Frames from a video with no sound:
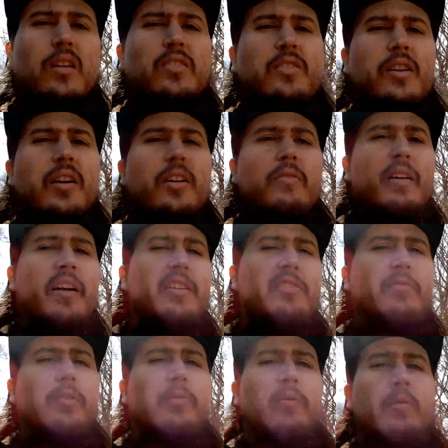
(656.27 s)
So now the rad is
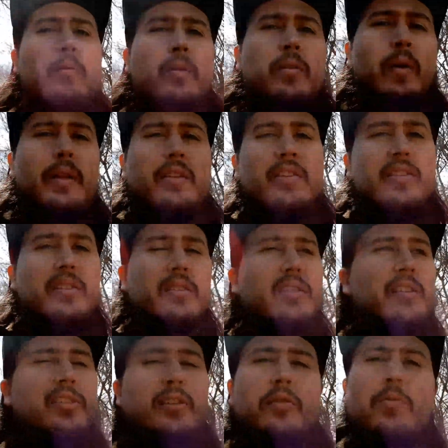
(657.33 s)
filled with
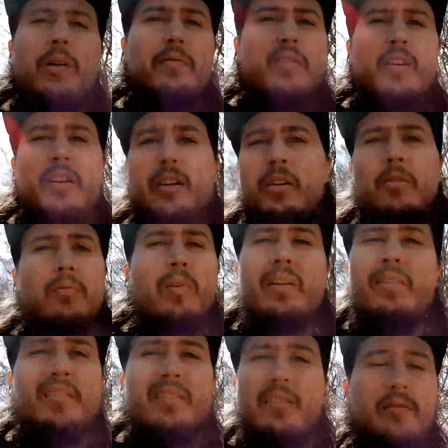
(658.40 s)
distilled white vinegar or
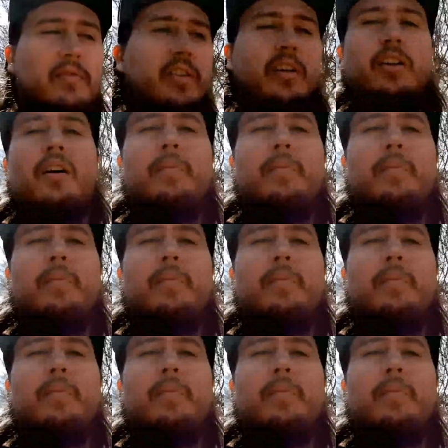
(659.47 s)
white distilled vinegar.